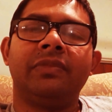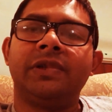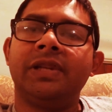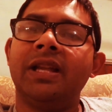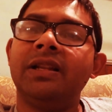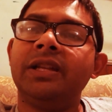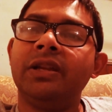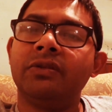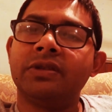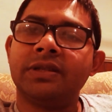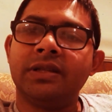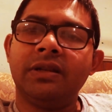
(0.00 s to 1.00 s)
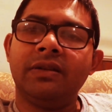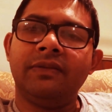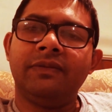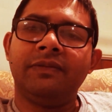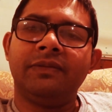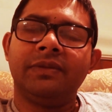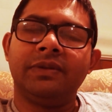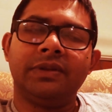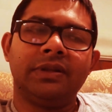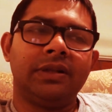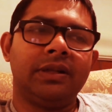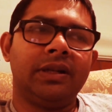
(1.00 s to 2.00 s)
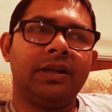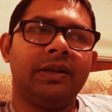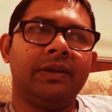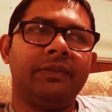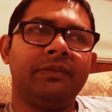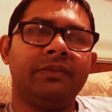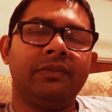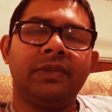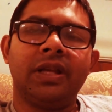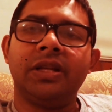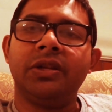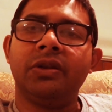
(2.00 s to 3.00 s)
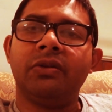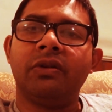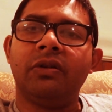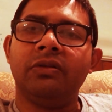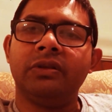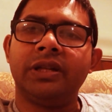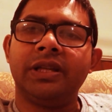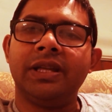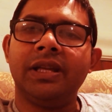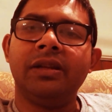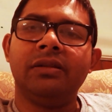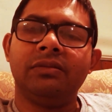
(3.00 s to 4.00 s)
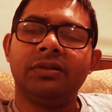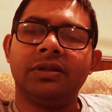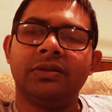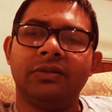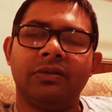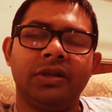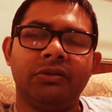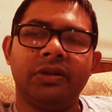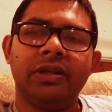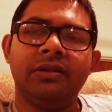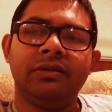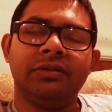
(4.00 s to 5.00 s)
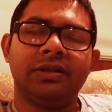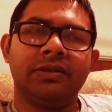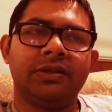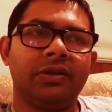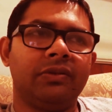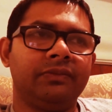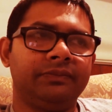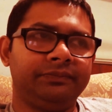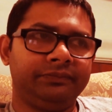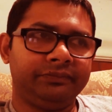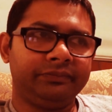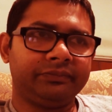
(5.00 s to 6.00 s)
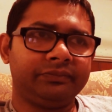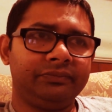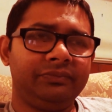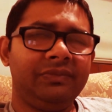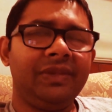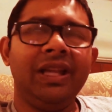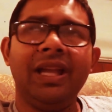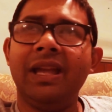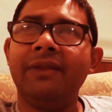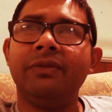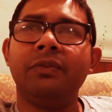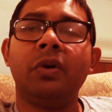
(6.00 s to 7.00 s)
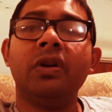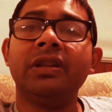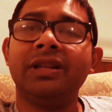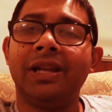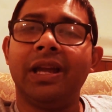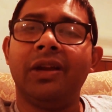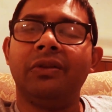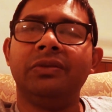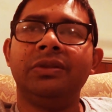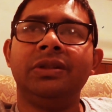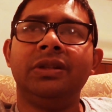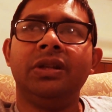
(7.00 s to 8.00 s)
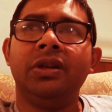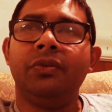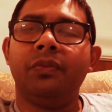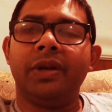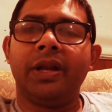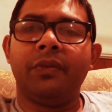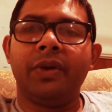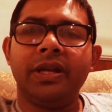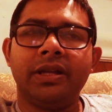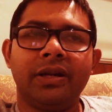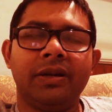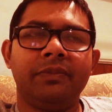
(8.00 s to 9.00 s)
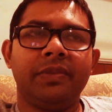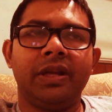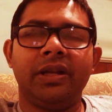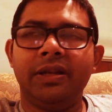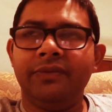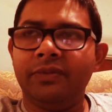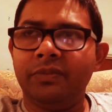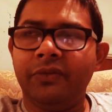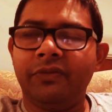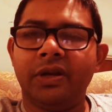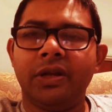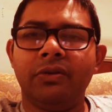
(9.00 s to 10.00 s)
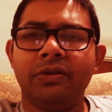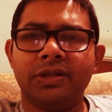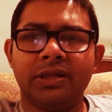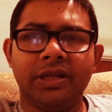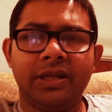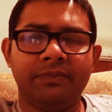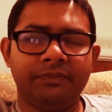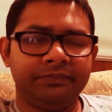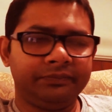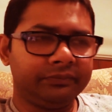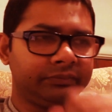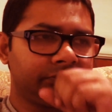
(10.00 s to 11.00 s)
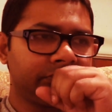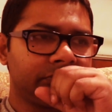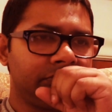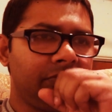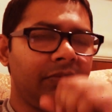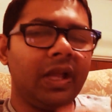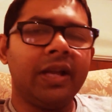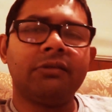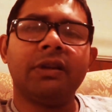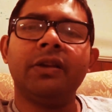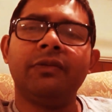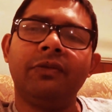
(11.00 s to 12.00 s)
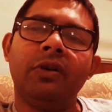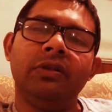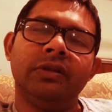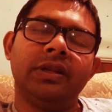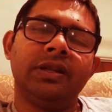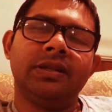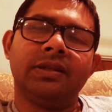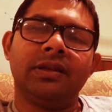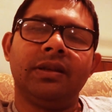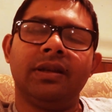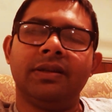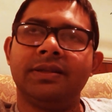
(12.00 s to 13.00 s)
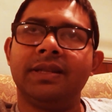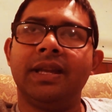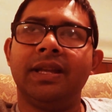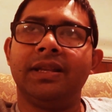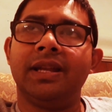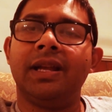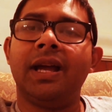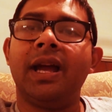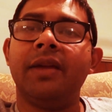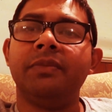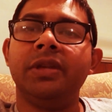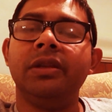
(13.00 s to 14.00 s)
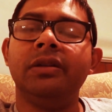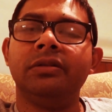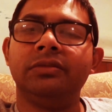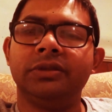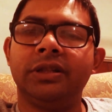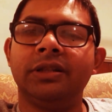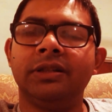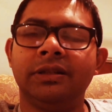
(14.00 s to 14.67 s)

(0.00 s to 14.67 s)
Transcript: telling yourself that you're already healed or you're healed. So every morning now, when I wake up and even before I go to sleep, I try to follow this saying that I'm healed